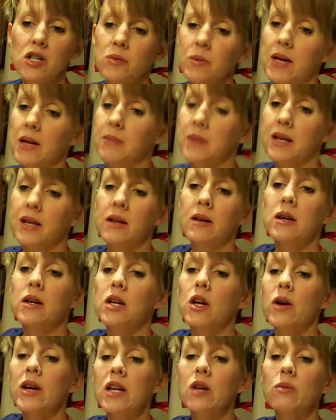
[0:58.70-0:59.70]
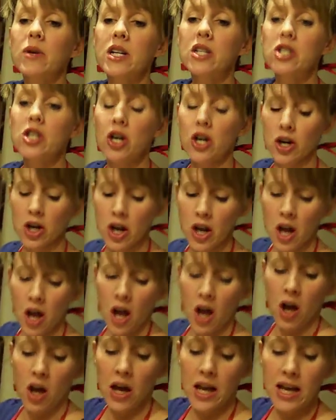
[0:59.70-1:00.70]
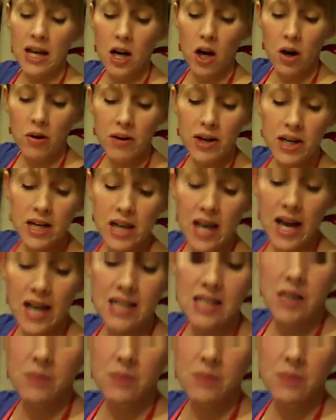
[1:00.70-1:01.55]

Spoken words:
baby. Go get a red shirt. It already has the